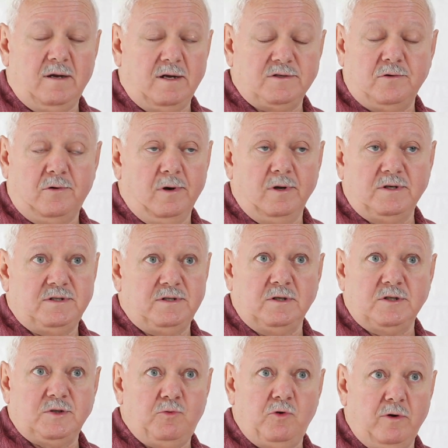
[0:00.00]
as oil is still
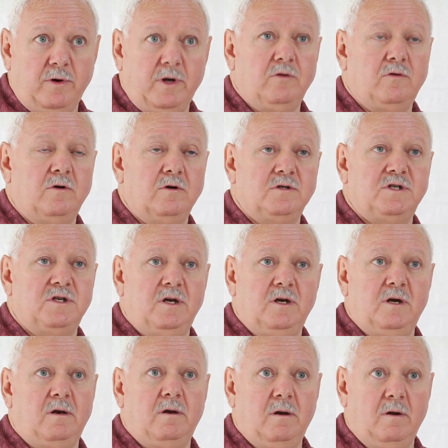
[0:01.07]
spewing into the sea
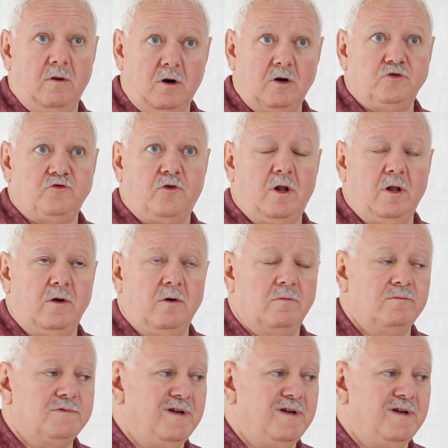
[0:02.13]
in large volumes,